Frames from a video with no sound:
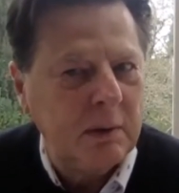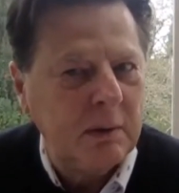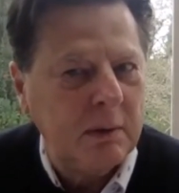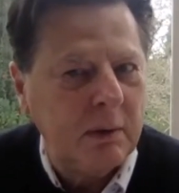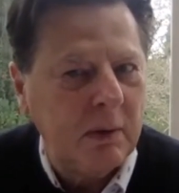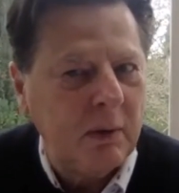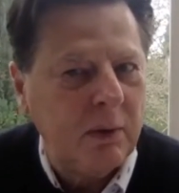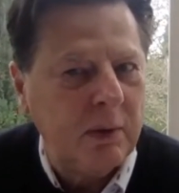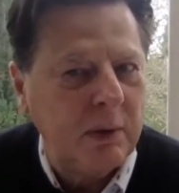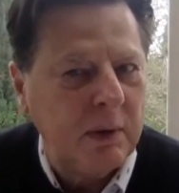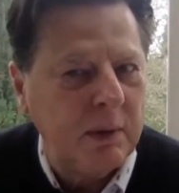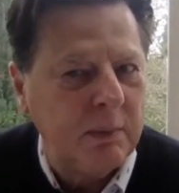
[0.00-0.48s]

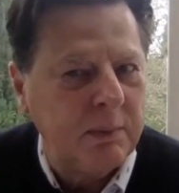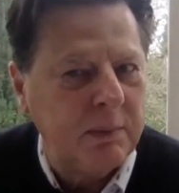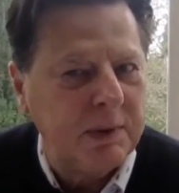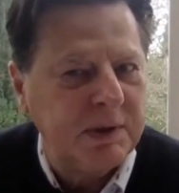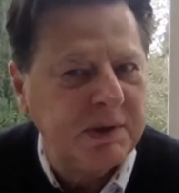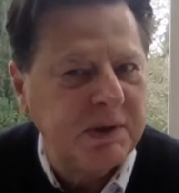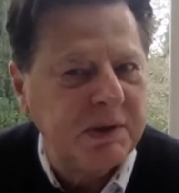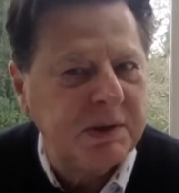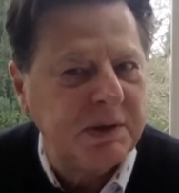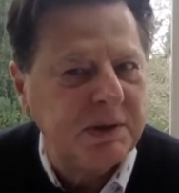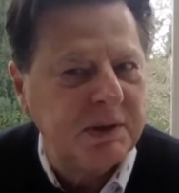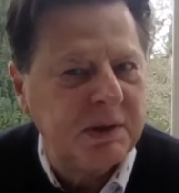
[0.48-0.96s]
or the
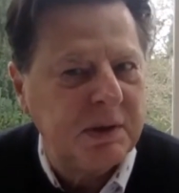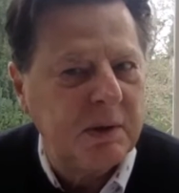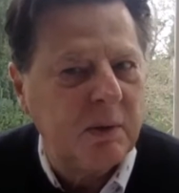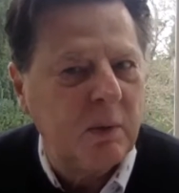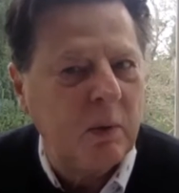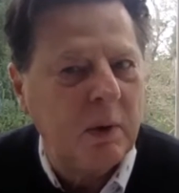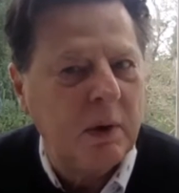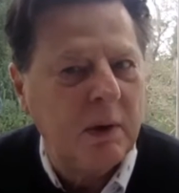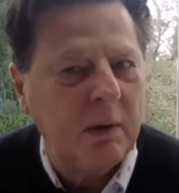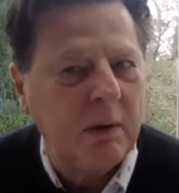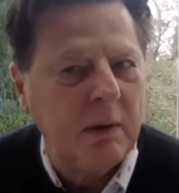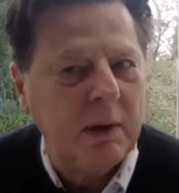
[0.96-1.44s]
business that
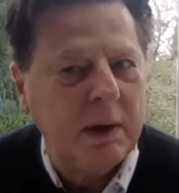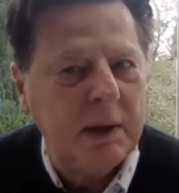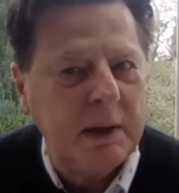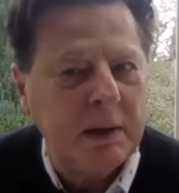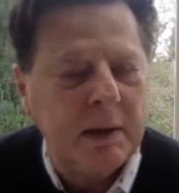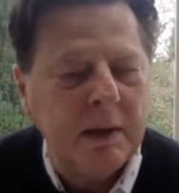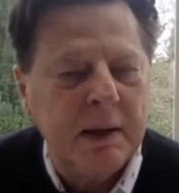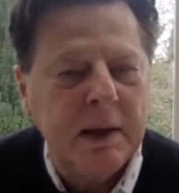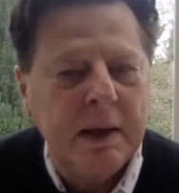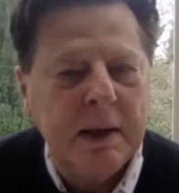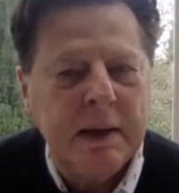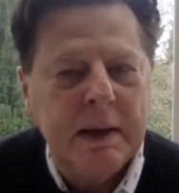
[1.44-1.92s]
we're in.